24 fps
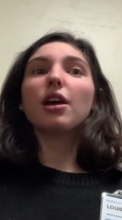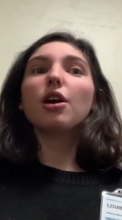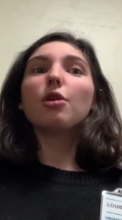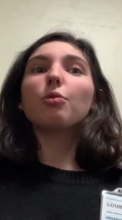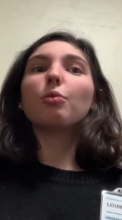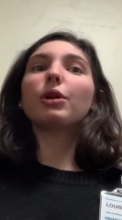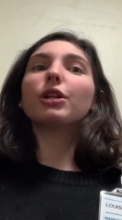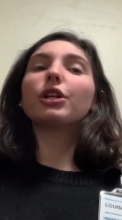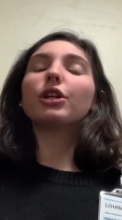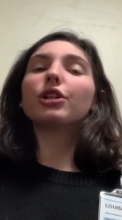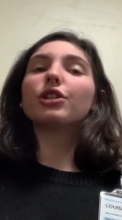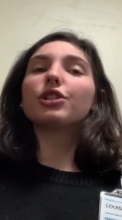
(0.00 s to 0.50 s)

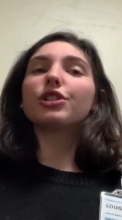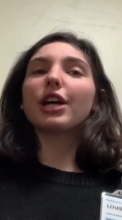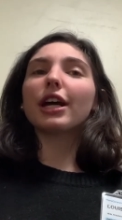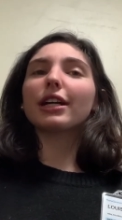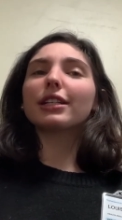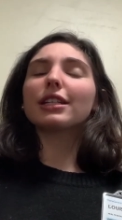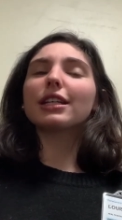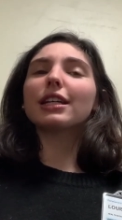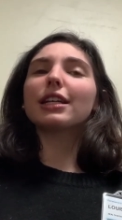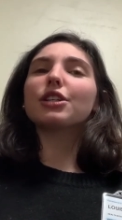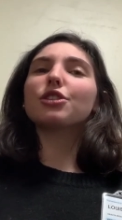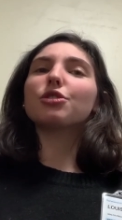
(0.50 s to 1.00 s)
When you're
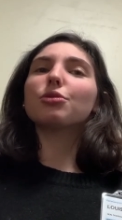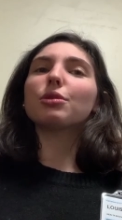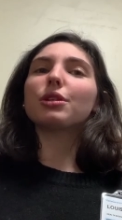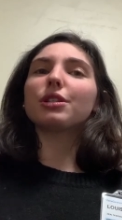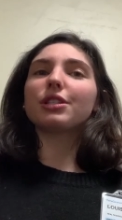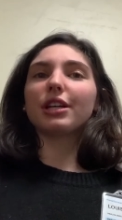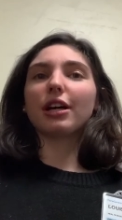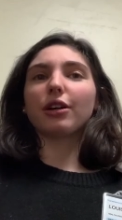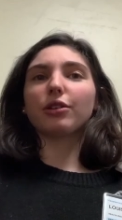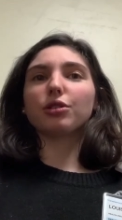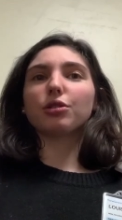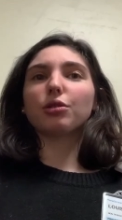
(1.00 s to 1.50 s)
injecting into a
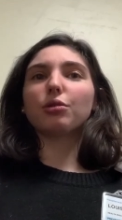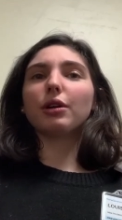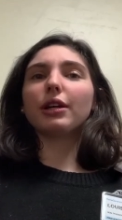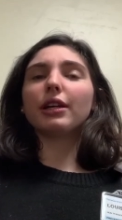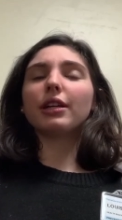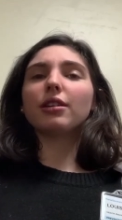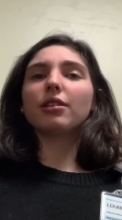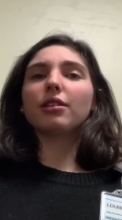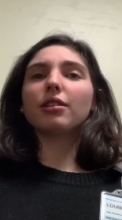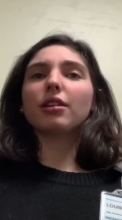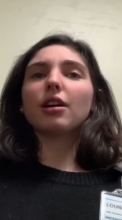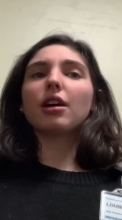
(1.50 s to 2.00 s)

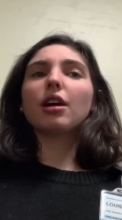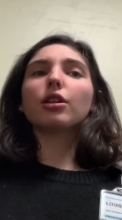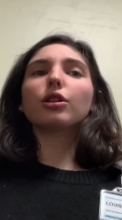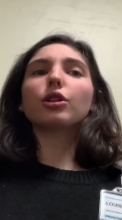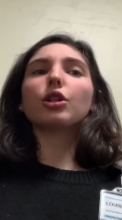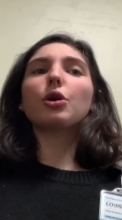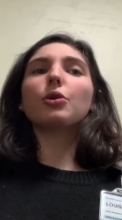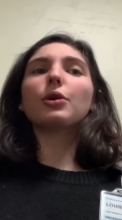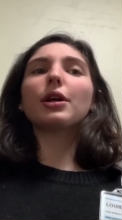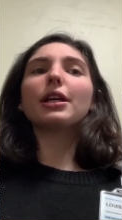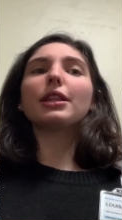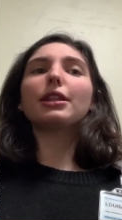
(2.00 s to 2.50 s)
deltoid,
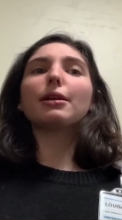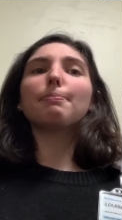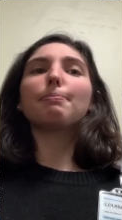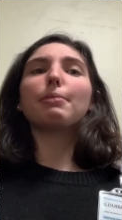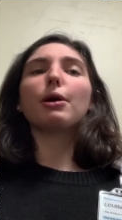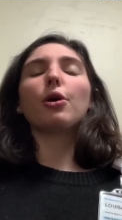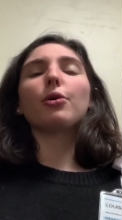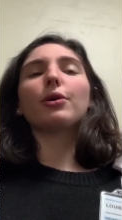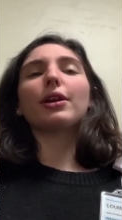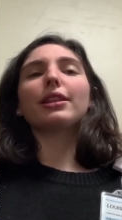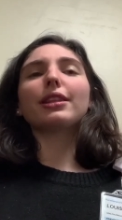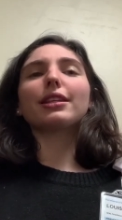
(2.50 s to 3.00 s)
locate the
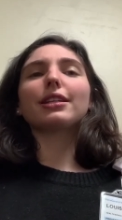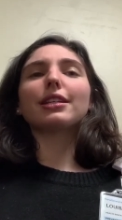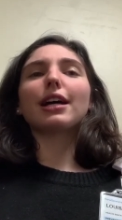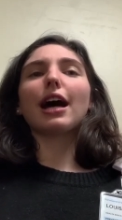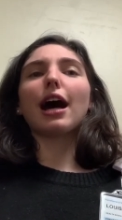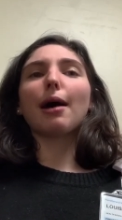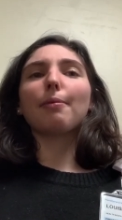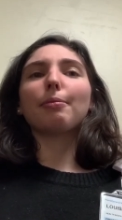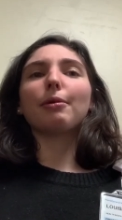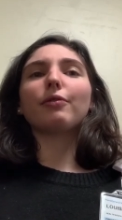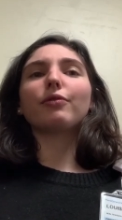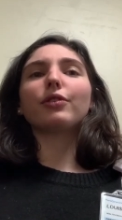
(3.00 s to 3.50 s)
bone at the
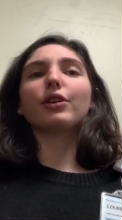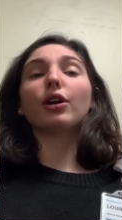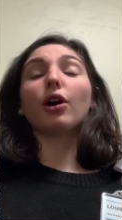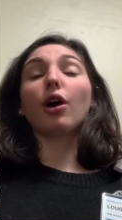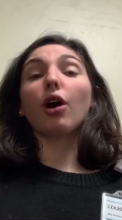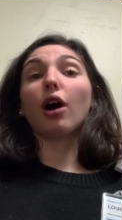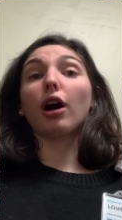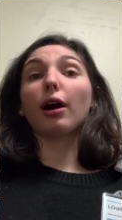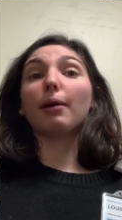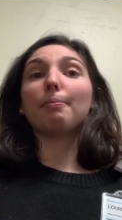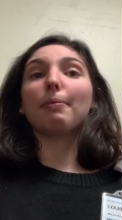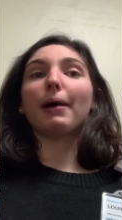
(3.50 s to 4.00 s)
top of your
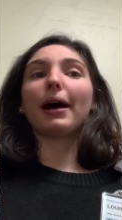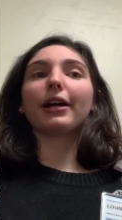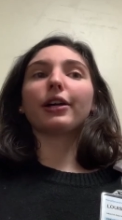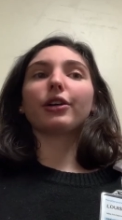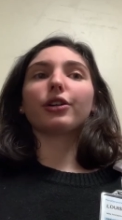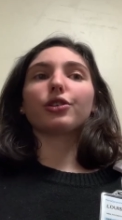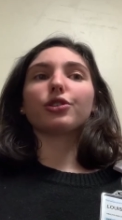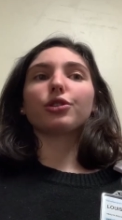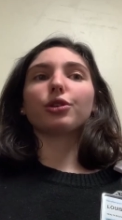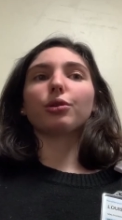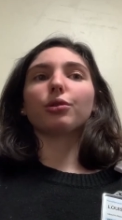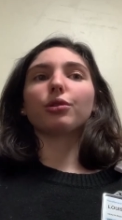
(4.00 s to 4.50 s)
arm by your
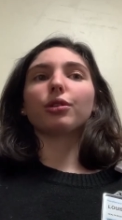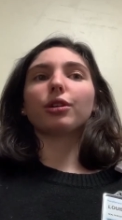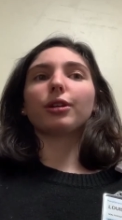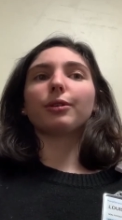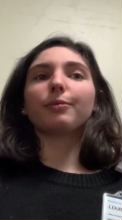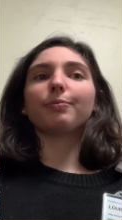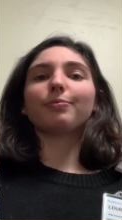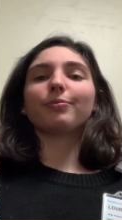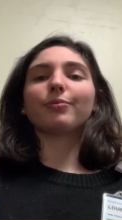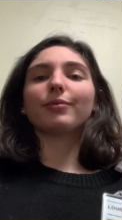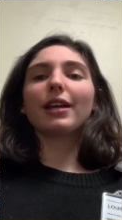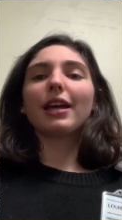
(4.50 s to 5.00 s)

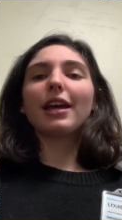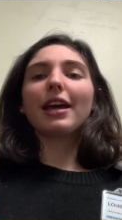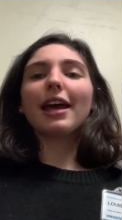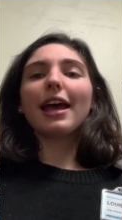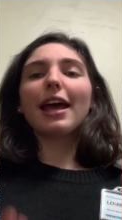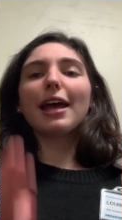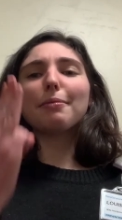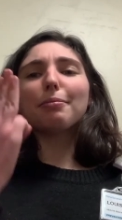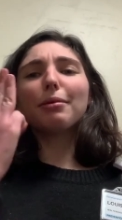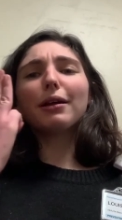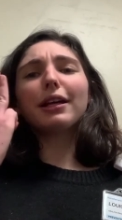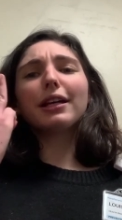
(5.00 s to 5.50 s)
shoulder
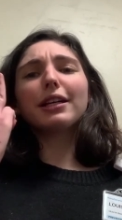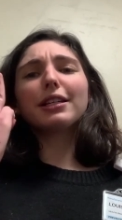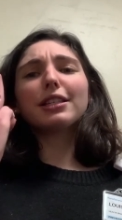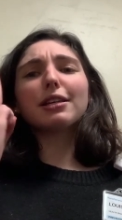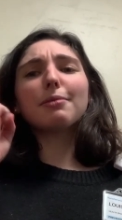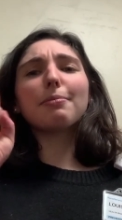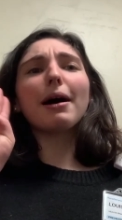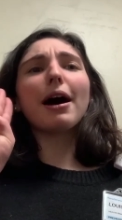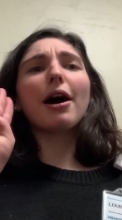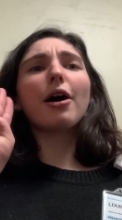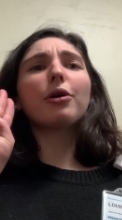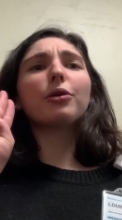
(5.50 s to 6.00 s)
and place
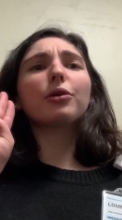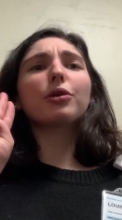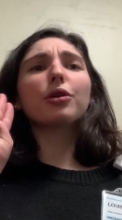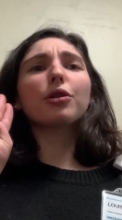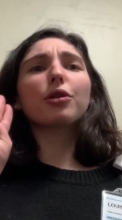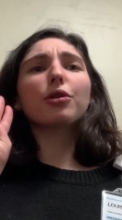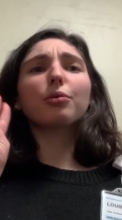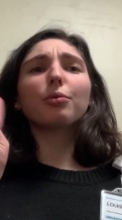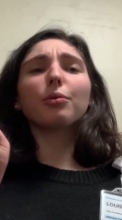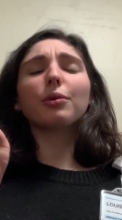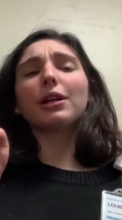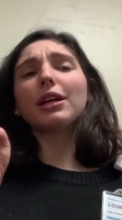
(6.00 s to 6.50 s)
about
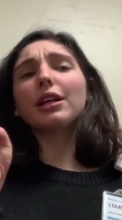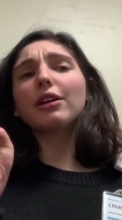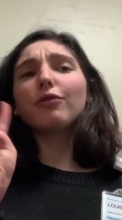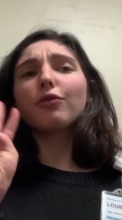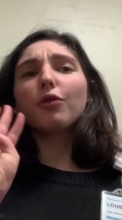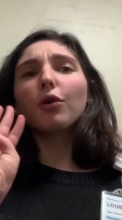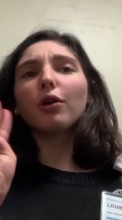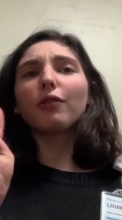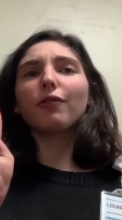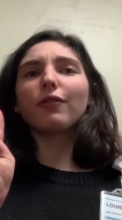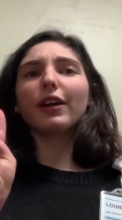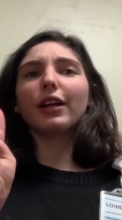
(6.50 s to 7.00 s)
three to
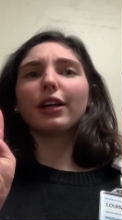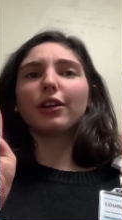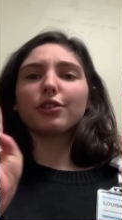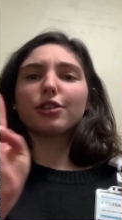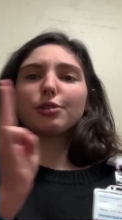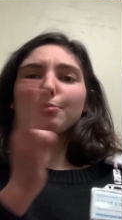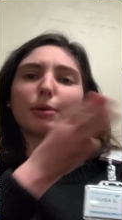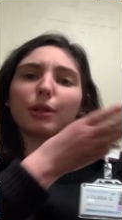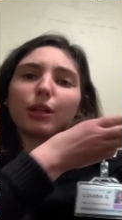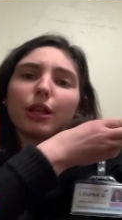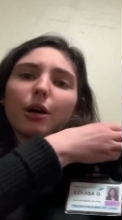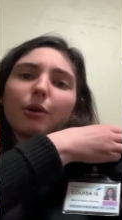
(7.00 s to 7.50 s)
four fingers
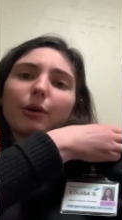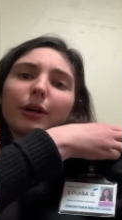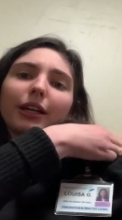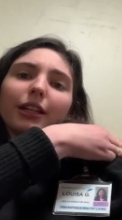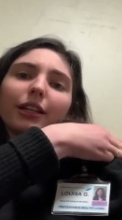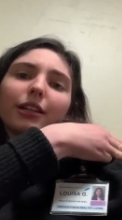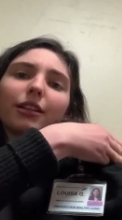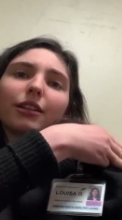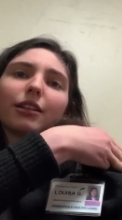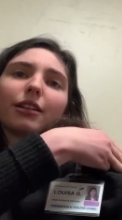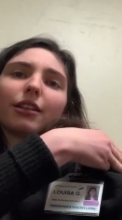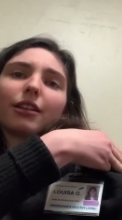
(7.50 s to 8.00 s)
below it,
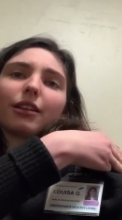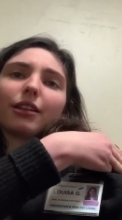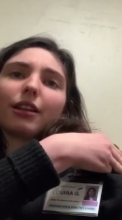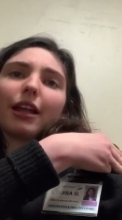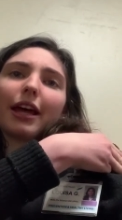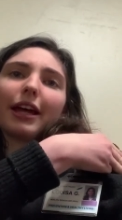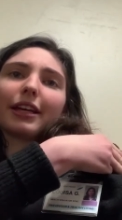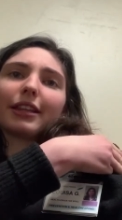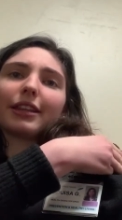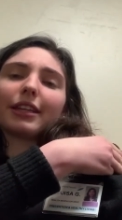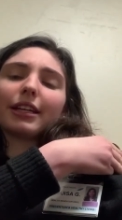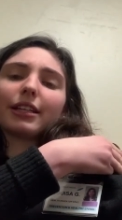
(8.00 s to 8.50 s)

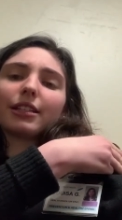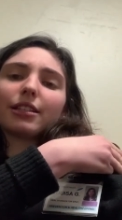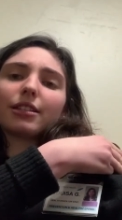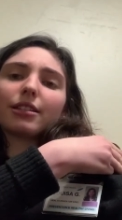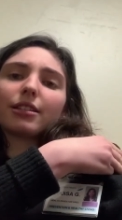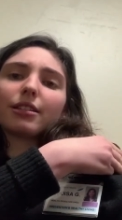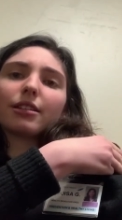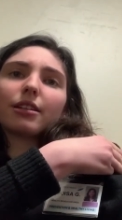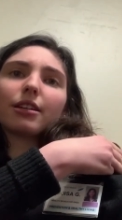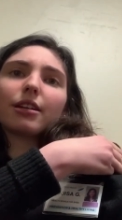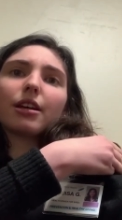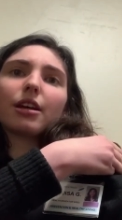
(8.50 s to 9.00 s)
like
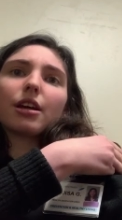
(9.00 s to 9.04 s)
this.